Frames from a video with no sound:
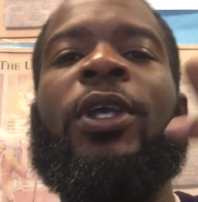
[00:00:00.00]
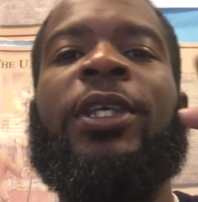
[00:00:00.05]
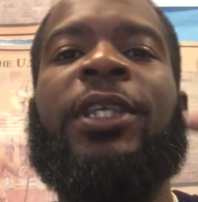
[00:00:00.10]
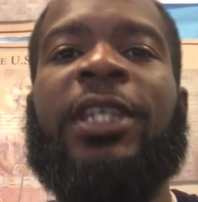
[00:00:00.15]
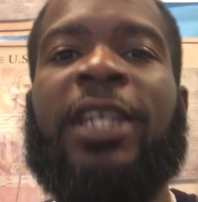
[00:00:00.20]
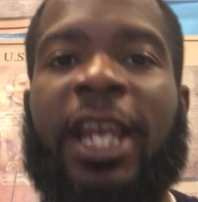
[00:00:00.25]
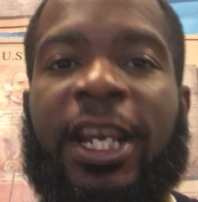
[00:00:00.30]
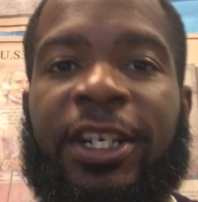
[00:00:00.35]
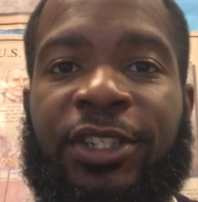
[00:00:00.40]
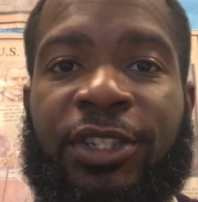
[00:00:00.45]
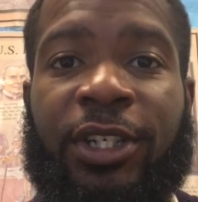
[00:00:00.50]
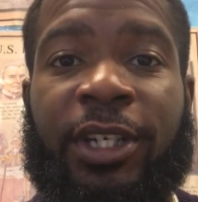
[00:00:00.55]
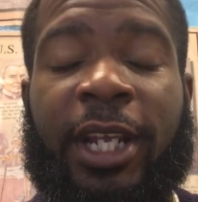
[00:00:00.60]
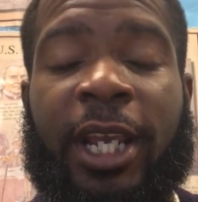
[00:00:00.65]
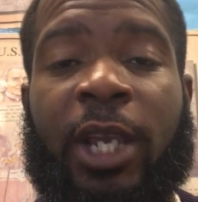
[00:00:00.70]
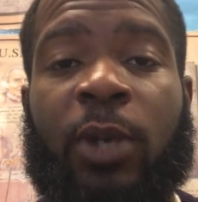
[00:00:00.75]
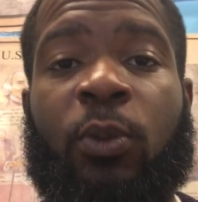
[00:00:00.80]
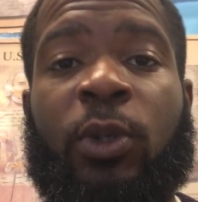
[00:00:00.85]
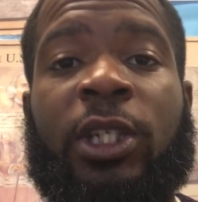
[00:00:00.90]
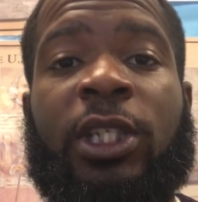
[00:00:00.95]

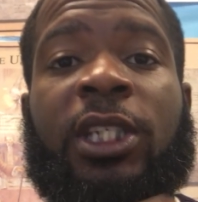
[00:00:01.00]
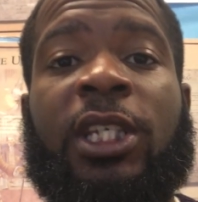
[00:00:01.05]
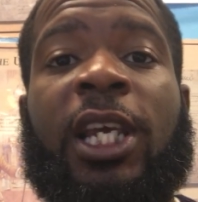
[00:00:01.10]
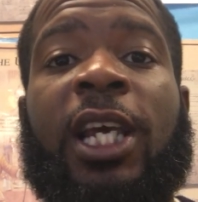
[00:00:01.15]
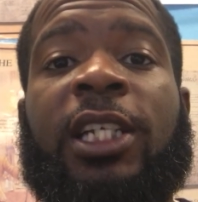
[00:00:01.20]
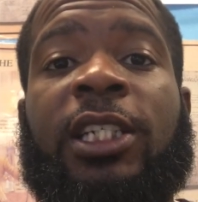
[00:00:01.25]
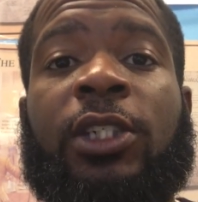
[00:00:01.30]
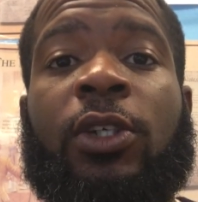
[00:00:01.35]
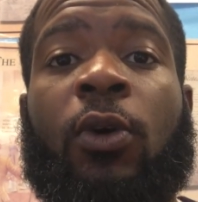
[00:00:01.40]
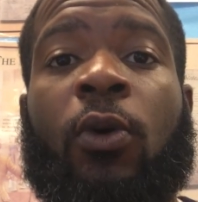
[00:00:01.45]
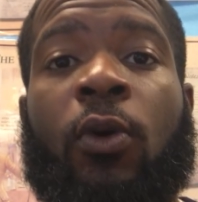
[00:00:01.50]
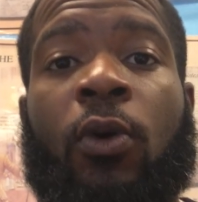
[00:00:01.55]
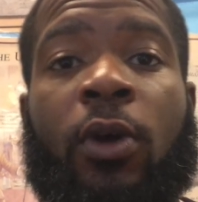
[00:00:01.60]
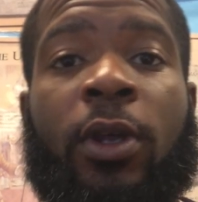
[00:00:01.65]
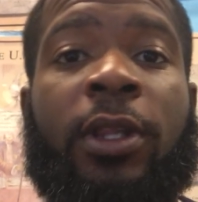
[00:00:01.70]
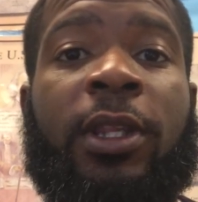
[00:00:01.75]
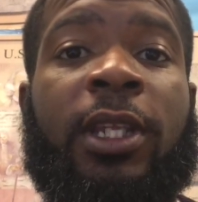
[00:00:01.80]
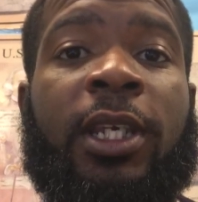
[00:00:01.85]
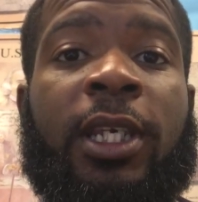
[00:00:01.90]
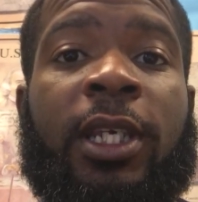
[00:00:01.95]
yesterday we touched
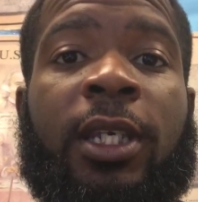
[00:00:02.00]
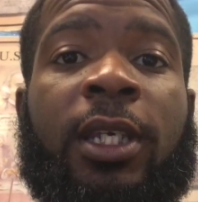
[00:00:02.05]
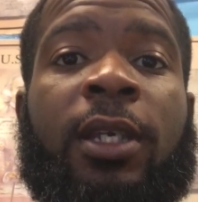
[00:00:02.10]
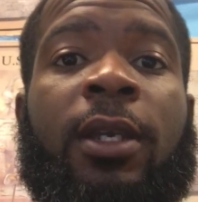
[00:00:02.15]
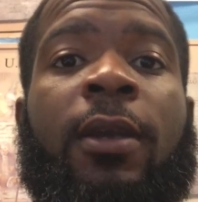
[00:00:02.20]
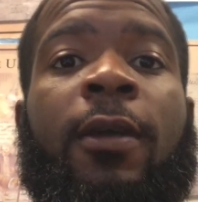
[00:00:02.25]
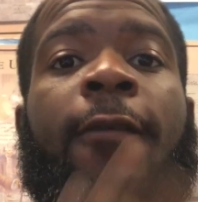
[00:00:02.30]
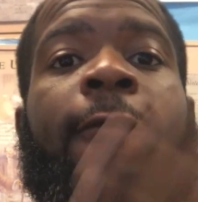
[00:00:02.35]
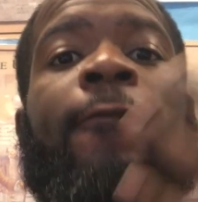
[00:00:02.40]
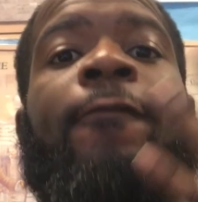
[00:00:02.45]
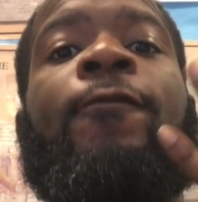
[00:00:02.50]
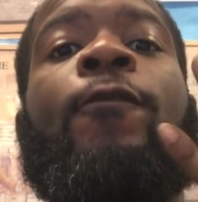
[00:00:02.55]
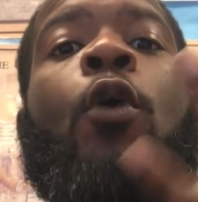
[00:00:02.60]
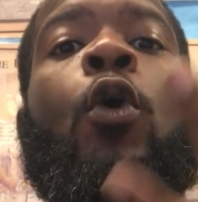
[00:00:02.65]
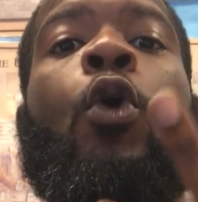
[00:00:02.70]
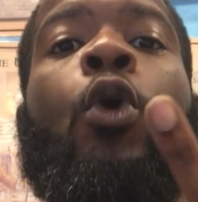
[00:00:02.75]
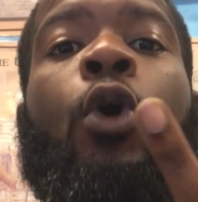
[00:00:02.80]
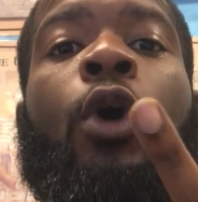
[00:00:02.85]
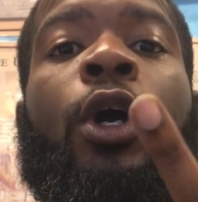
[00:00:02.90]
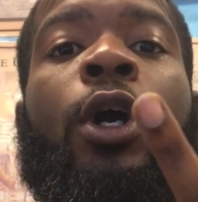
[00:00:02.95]
on the
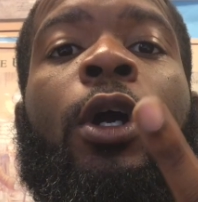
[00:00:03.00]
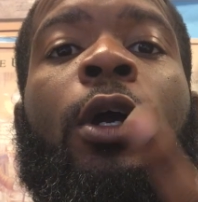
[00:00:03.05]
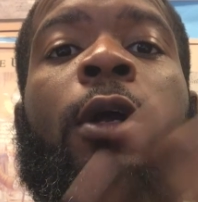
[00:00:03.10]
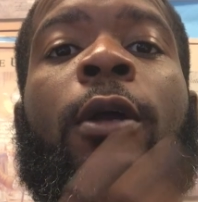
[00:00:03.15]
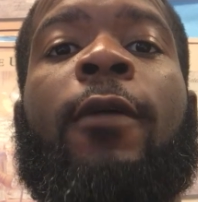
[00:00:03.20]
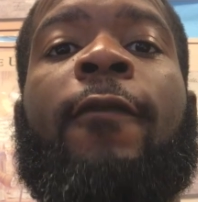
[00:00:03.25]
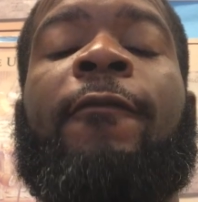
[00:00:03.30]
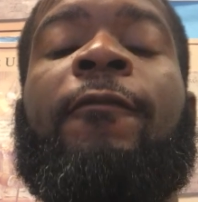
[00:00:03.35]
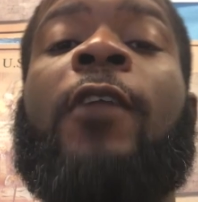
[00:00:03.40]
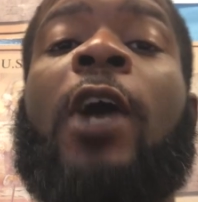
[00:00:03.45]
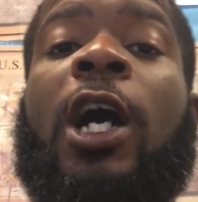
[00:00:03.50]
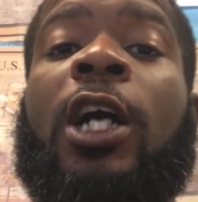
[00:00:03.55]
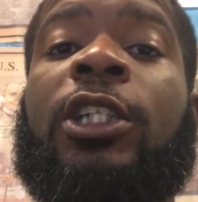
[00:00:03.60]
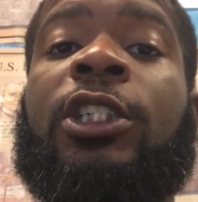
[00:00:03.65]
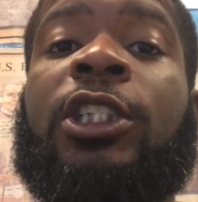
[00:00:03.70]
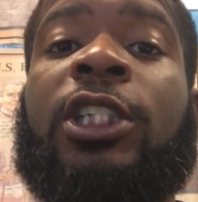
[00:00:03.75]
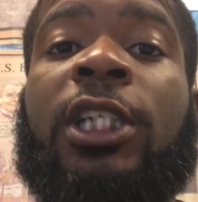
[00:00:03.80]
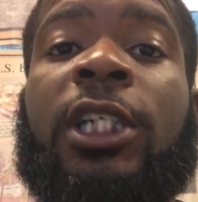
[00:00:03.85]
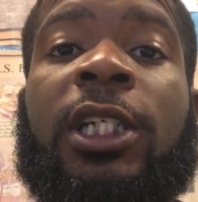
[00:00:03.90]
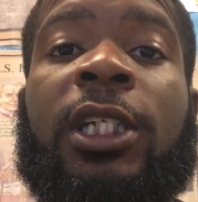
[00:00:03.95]
4
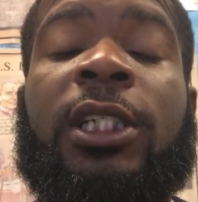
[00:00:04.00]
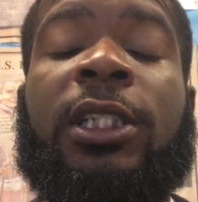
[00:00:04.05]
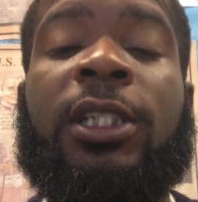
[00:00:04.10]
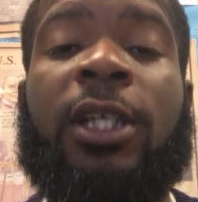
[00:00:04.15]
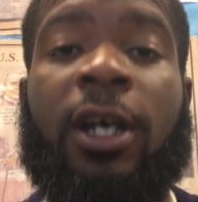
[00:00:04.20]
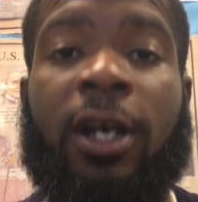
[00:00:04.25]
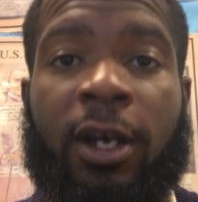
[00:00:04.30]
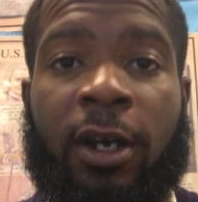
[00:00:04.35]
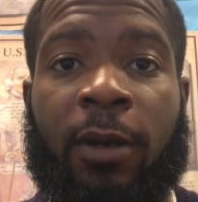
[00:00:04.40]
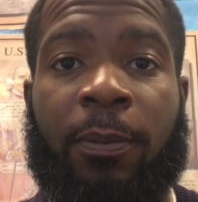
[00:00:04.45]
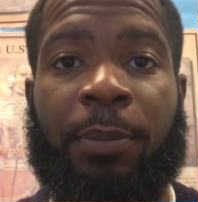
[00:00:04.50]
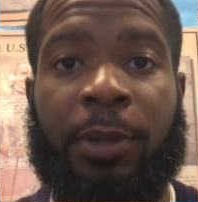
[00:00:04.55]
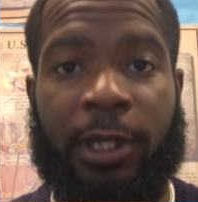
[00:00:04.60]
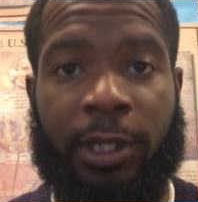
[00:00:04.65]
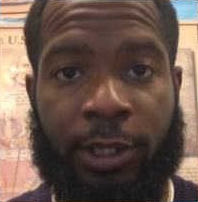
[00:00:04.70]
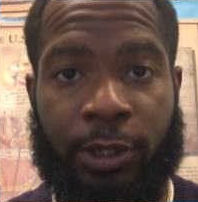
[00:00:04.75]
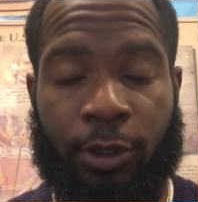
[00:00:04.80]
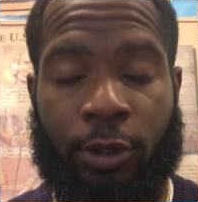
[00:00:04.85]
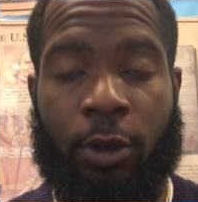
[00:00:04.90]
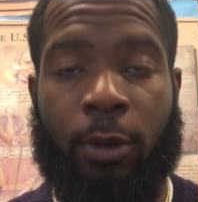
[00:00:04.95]
functions of
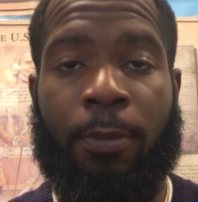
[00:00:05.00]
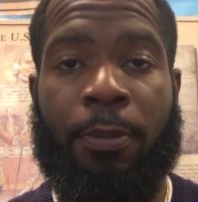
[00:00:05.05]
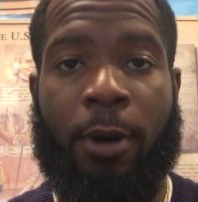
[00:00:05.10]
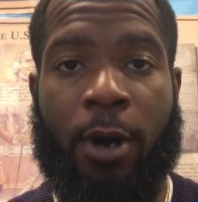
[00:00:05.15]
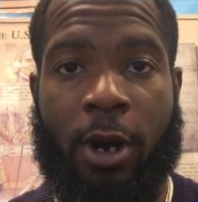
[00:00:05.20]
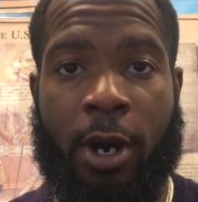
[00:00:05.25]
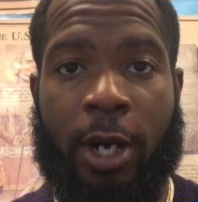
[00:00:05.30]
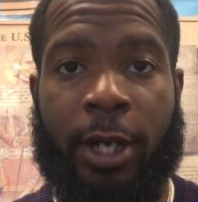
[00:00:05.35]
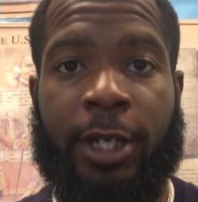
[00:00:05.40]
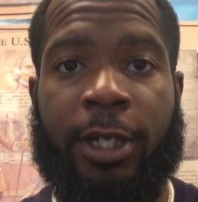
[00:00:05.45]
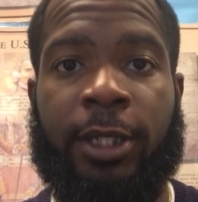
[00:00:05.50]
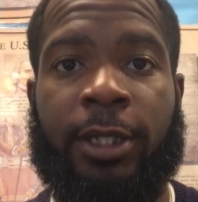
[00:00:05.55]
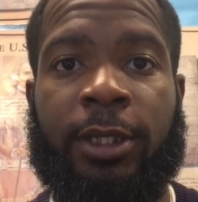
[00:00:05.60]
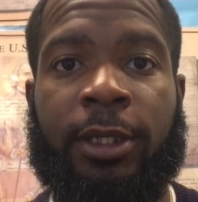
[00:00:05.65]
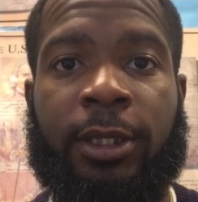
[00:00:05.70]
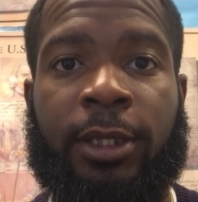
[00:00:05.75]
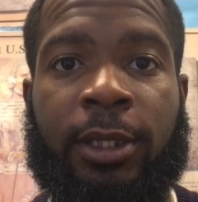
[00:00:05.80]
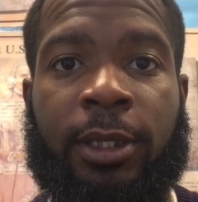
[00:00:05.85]
political parties.